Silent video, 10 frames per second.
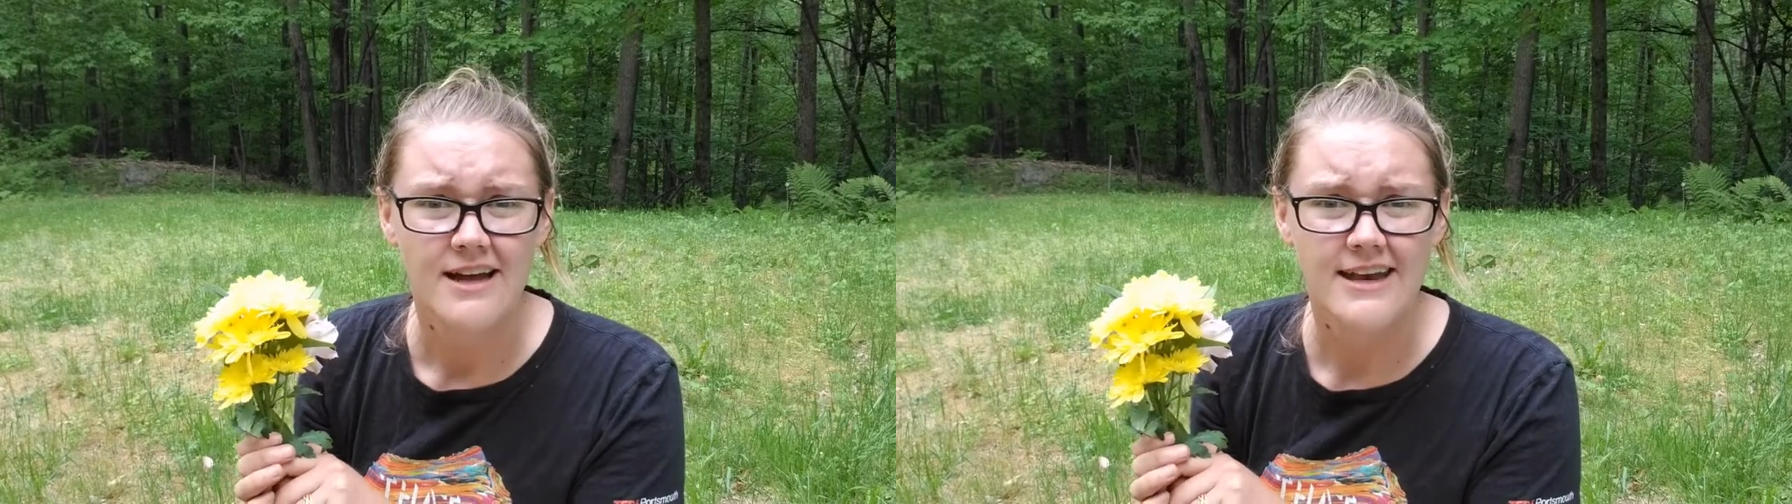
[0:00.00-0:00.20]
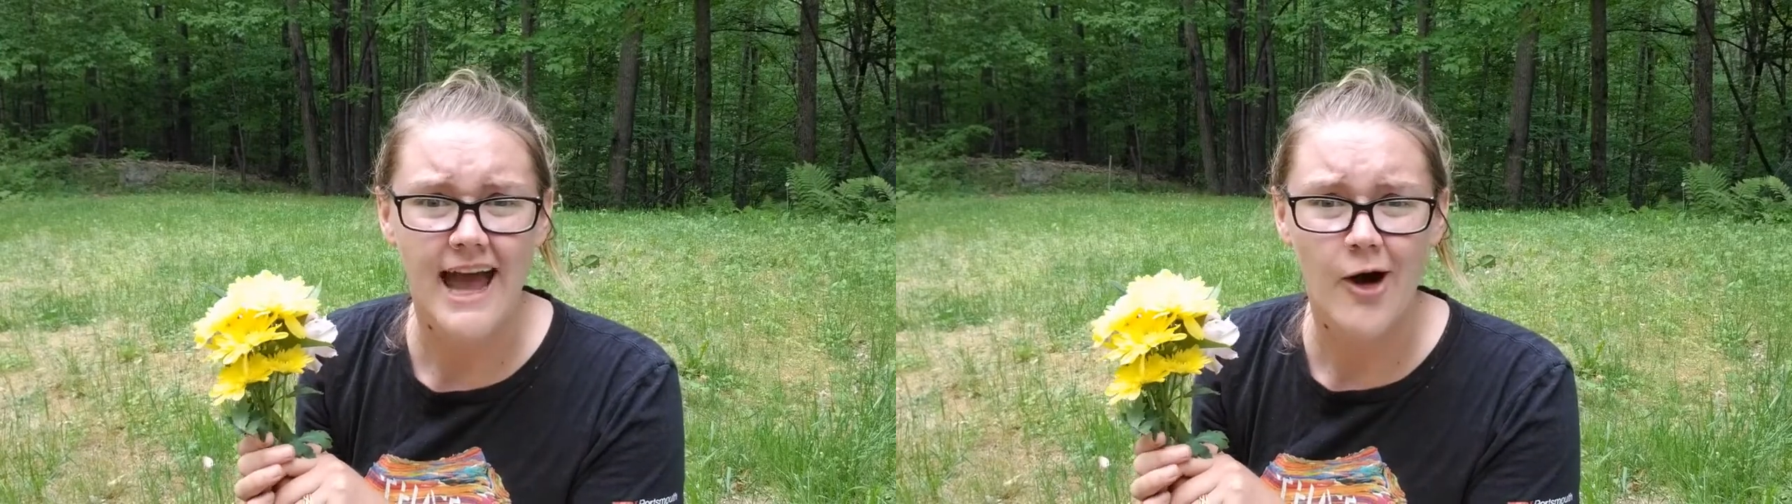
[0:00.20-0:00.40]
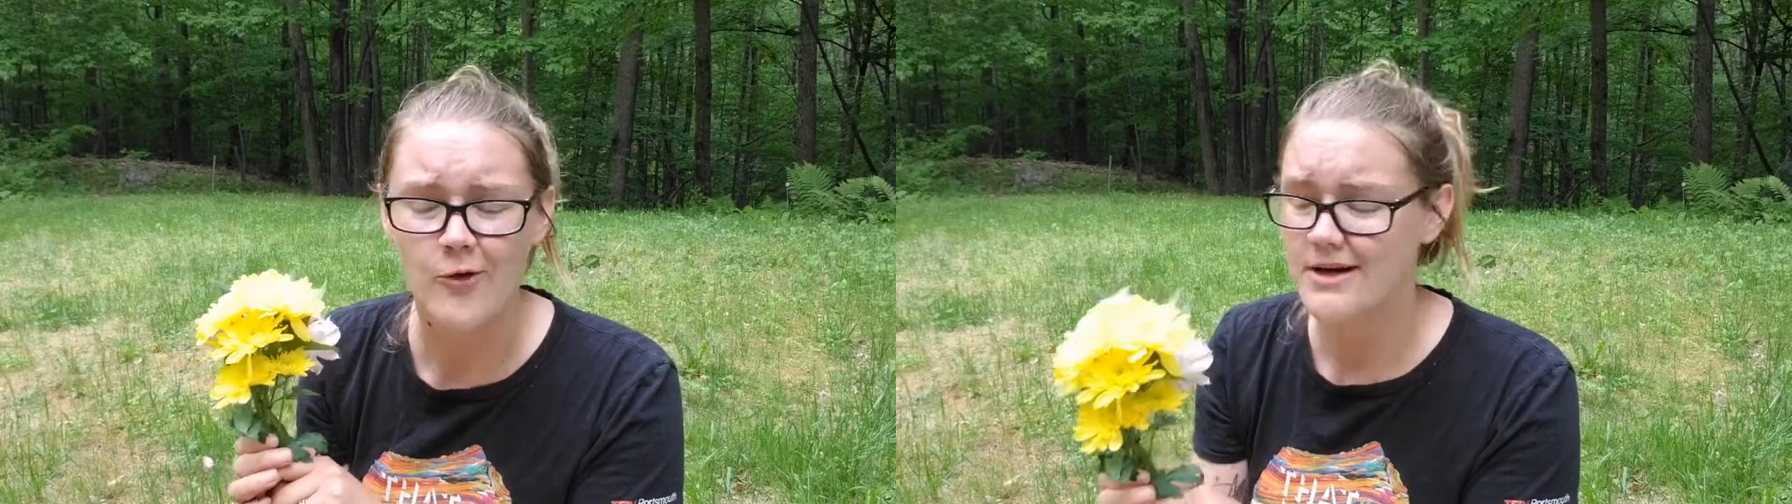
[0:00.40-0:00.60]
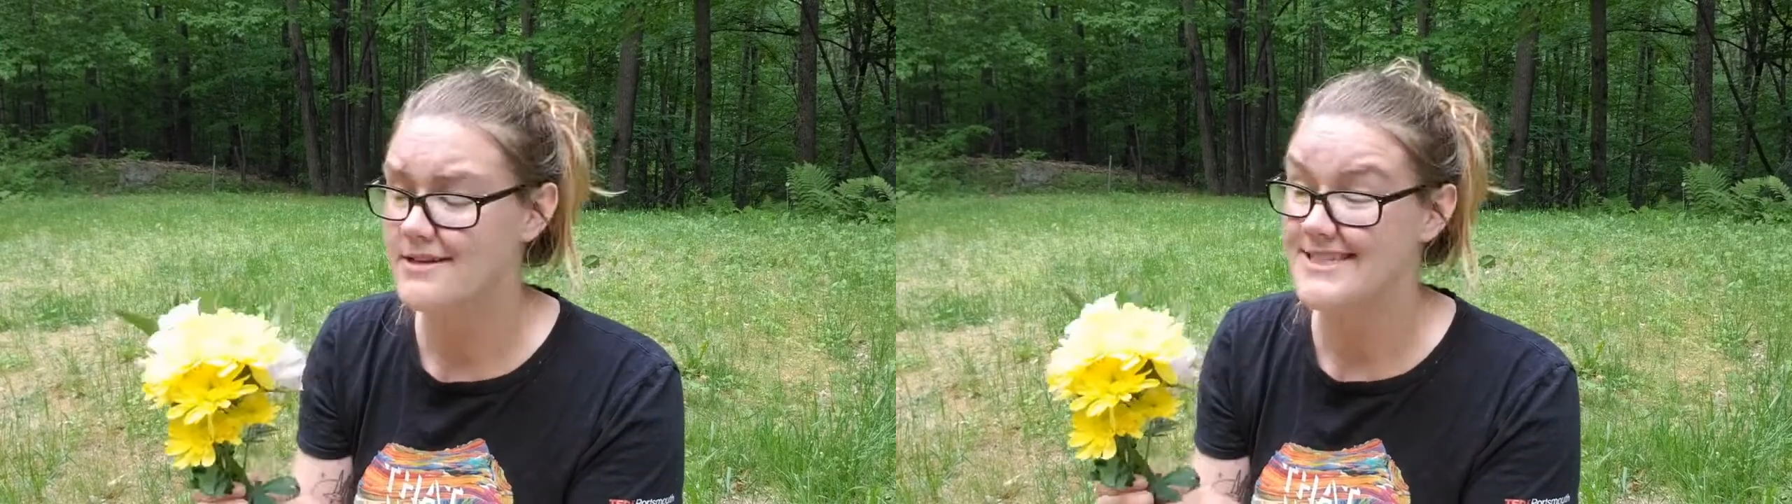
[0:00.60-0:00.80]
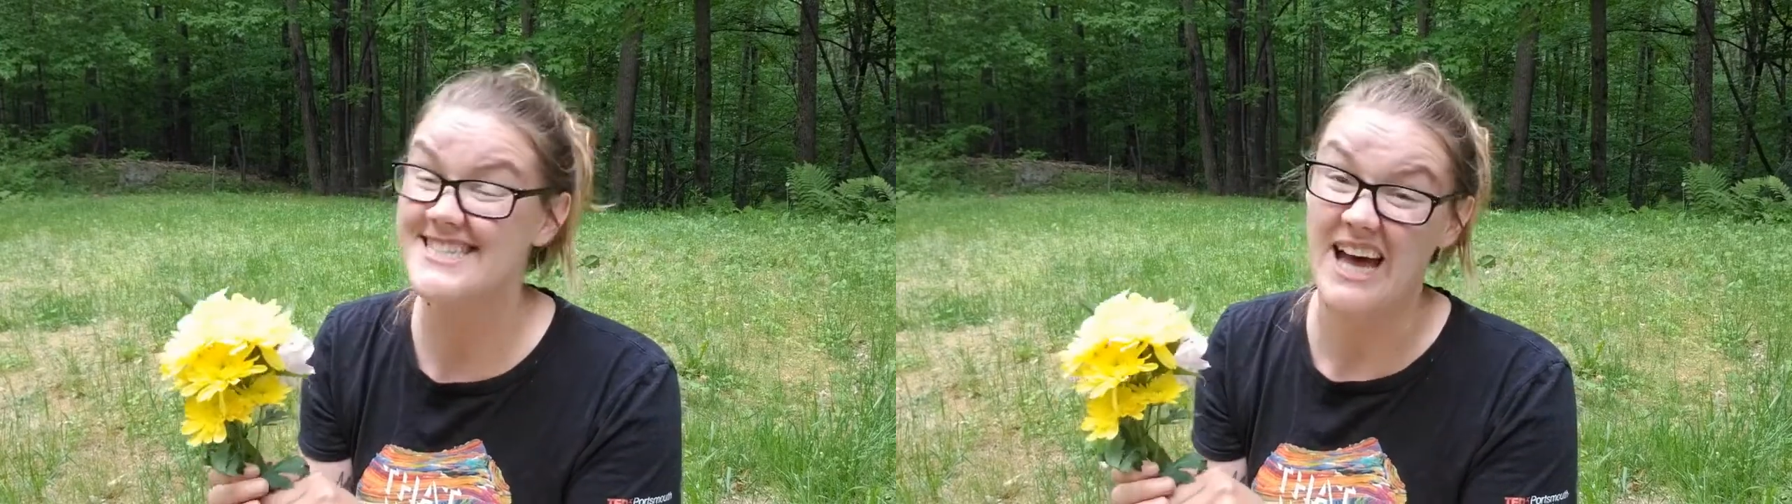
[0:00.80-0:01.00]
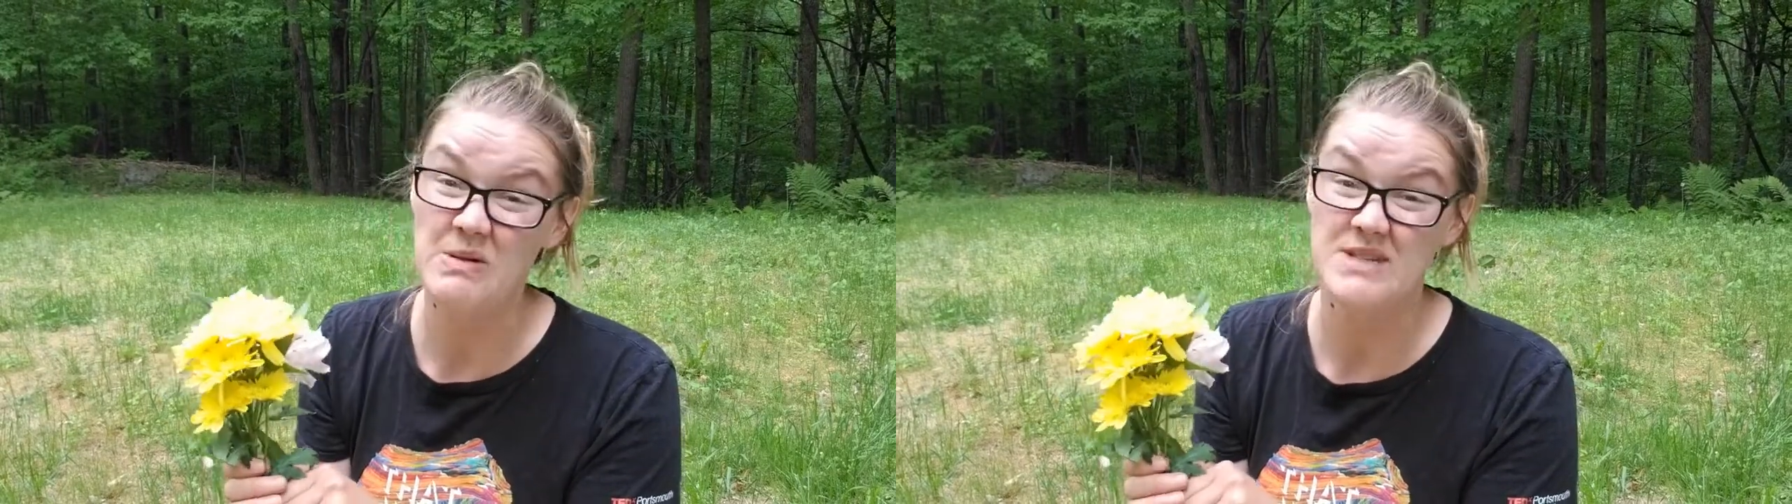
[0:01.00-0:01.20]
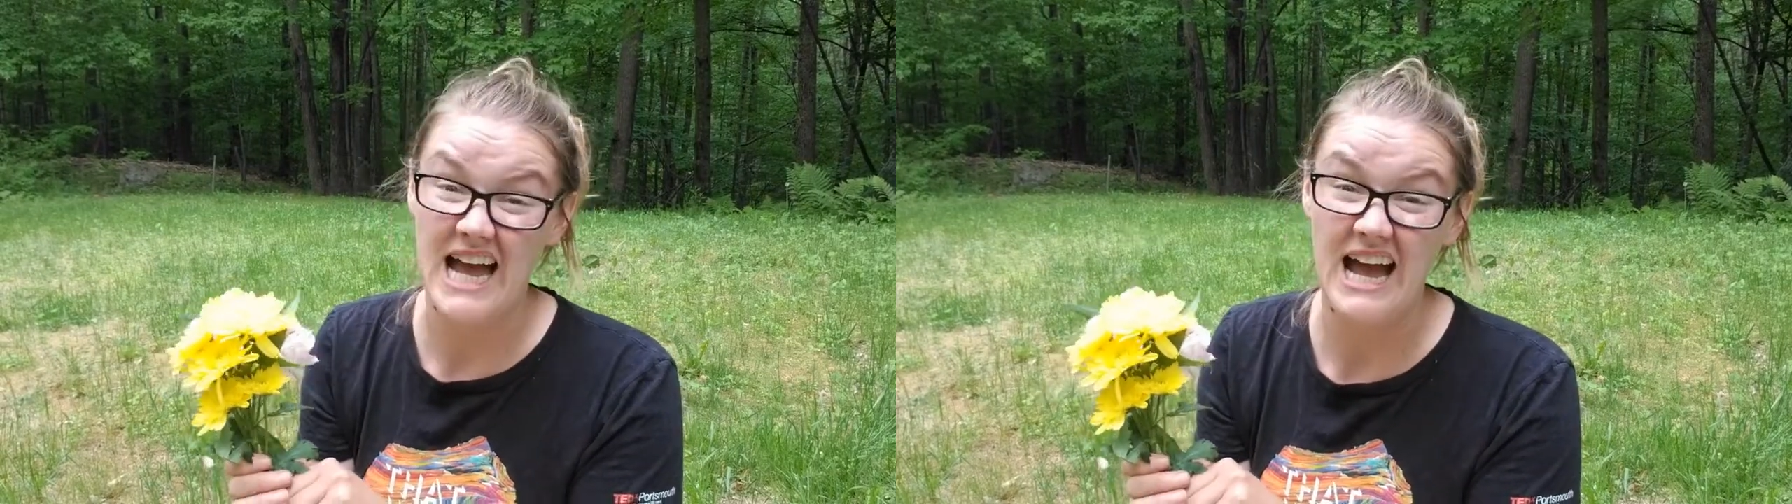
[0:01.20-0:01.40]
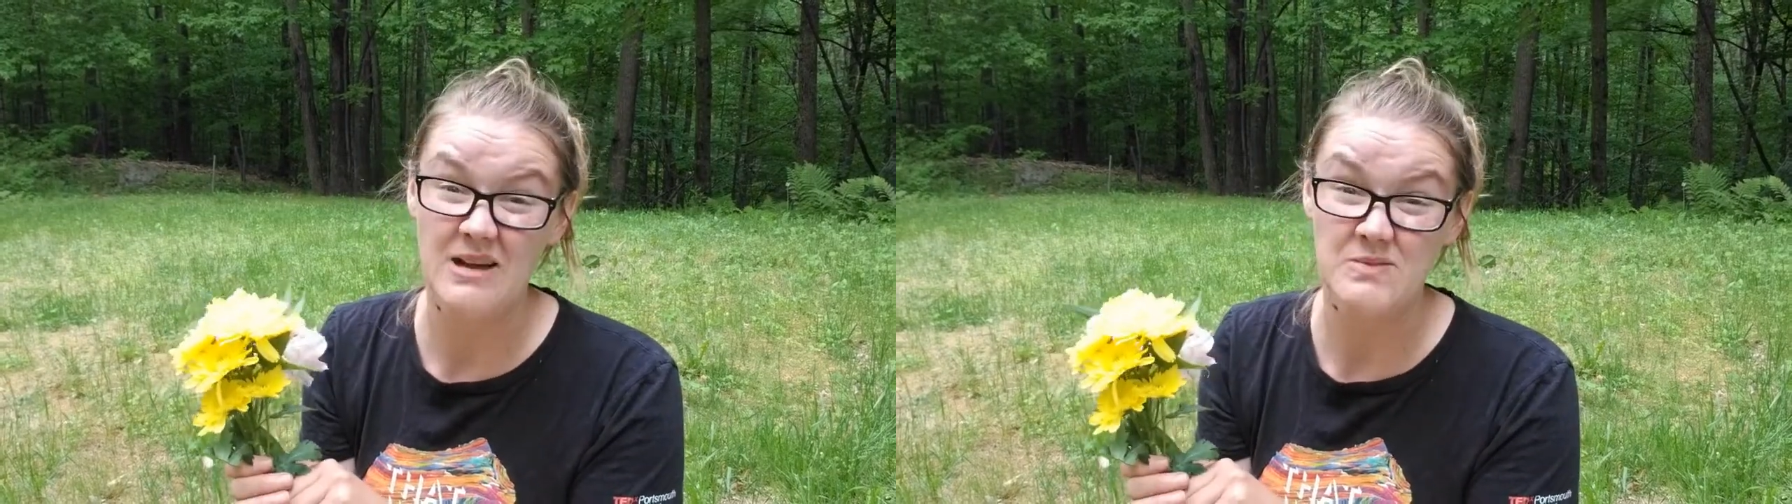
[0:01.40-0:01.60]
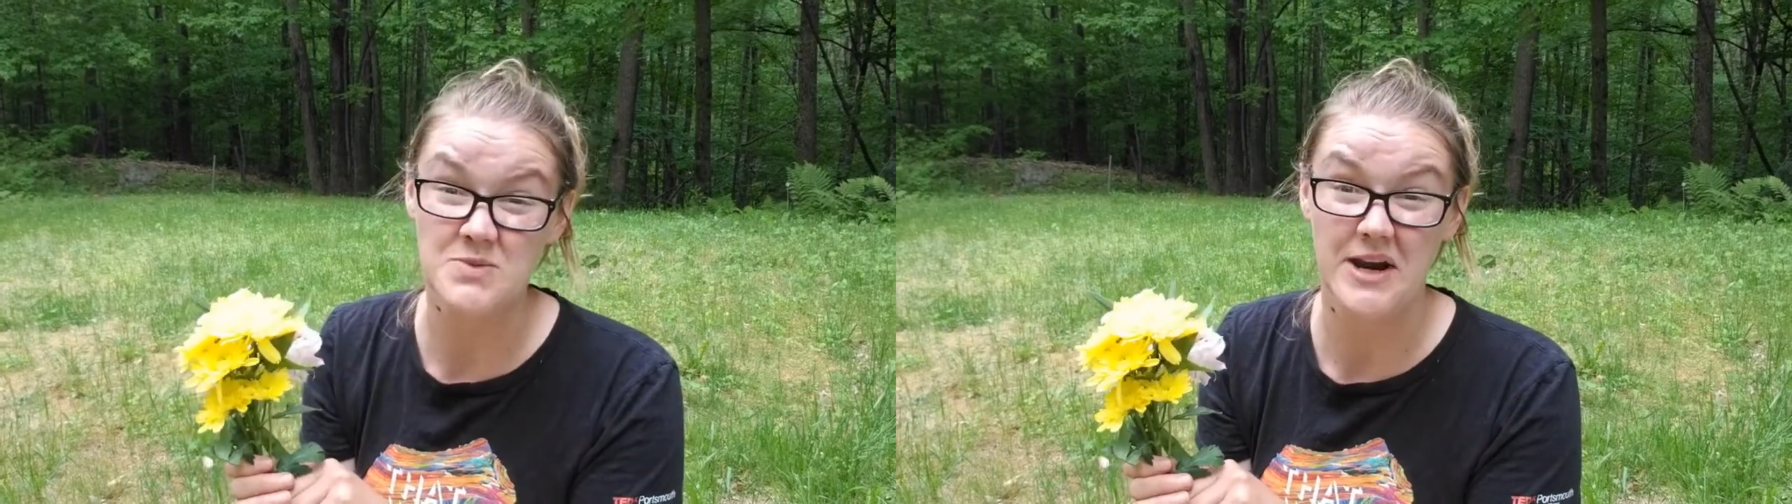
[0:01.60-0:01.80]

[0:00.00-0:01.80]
Now, sometimes